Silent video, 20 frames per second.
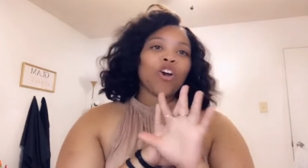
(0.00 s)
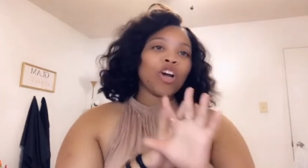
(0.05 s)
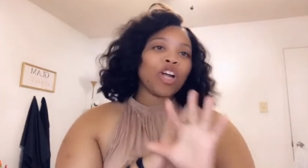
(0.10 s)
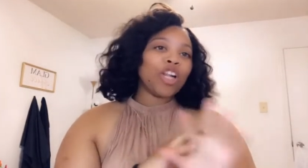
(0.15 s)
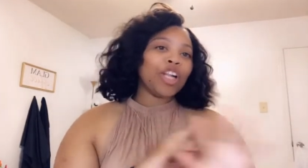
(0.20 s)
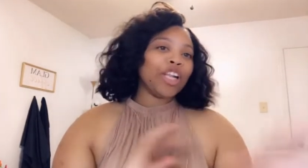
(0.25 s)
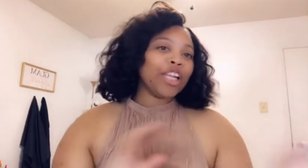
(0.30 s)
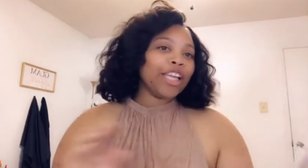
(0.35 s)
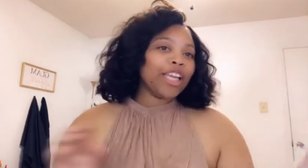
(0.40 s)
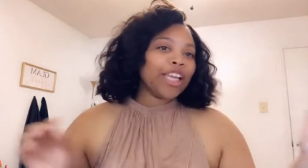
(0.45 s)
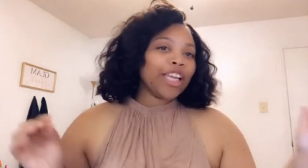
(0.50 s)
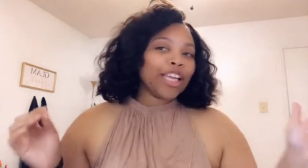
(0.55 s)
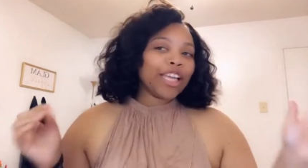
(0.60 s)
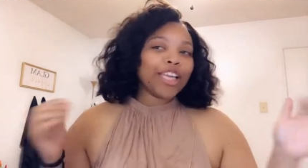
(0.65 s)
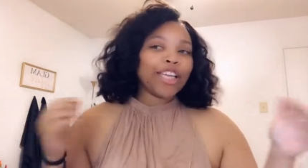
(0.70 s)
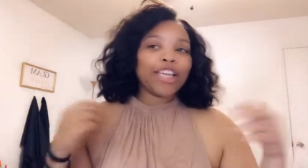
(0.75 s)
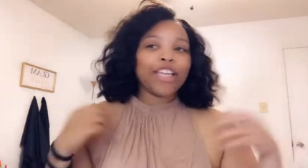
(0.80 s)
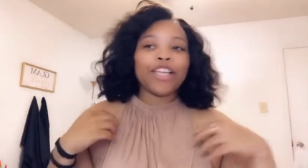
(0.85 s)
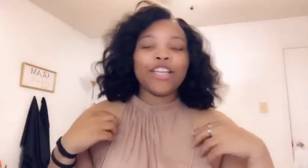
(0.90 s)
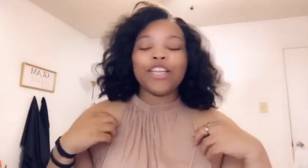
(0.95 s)

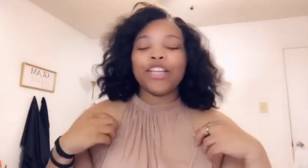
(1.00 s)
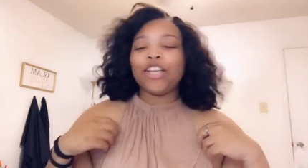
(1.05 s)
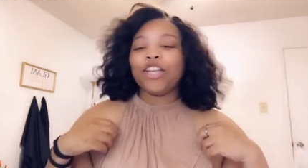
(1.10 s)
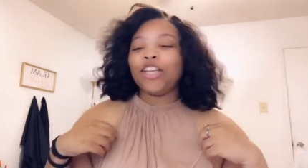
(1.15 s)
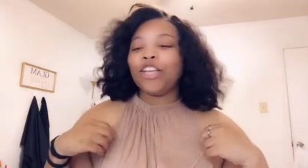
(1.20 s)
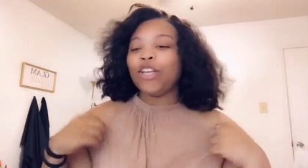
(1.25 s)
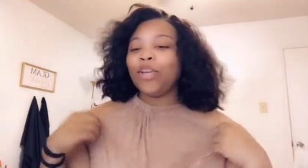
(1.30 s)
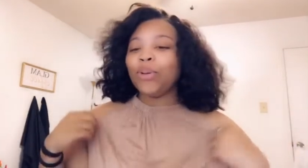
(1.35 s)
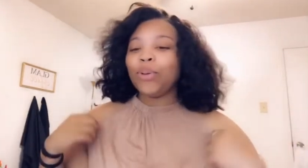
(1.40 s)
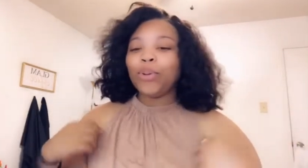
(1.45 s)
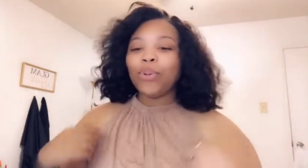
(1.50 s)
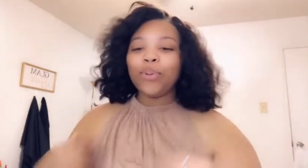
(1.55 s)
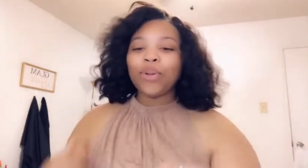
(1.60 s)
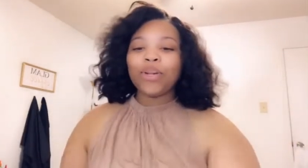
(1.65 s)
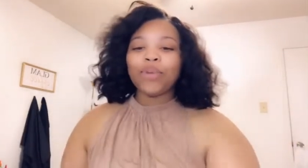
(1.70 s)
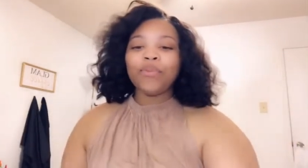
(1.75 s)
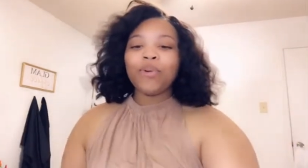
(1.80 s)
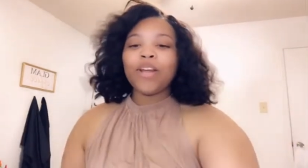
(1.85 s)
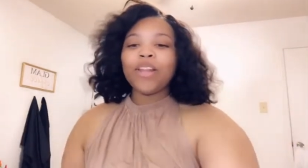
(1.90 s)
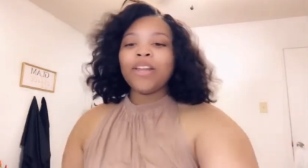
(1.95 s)
clean and cute
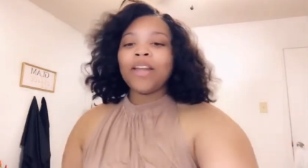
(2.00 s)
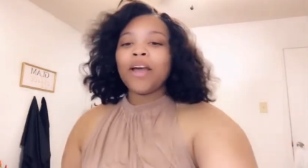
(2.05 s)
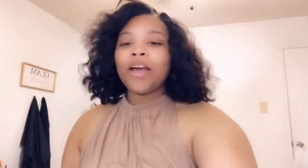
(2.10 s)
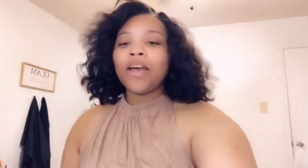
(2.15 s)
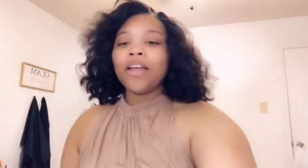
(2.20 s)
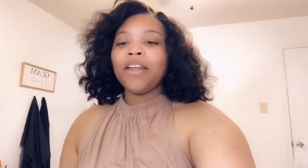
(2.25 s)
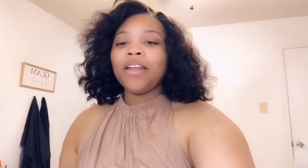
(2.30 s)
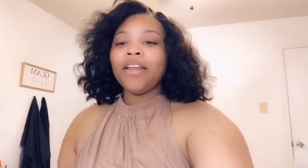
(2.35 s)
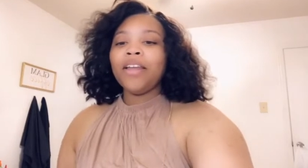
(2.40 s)
and whatnot,